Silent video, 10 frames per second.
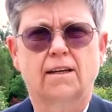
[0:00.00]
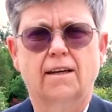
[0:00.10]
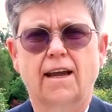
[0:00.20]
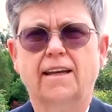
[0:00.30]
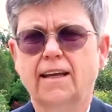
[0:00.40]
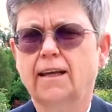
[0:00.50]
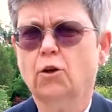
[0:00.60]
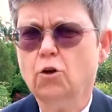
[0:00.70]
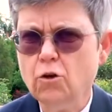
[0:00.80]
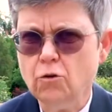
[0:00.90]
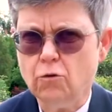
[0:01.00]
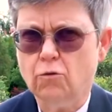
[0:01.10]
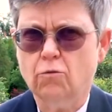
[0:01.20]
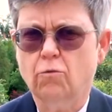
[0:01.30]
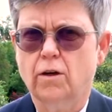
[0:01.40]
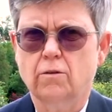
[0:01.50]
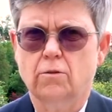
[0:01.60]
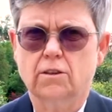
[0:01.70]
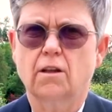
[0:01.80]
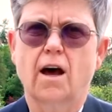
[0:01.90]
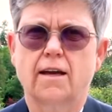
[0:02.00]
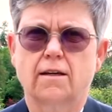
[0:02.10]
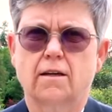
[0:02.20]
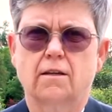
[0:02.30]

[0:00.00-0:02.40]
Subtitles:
And he knew what it was like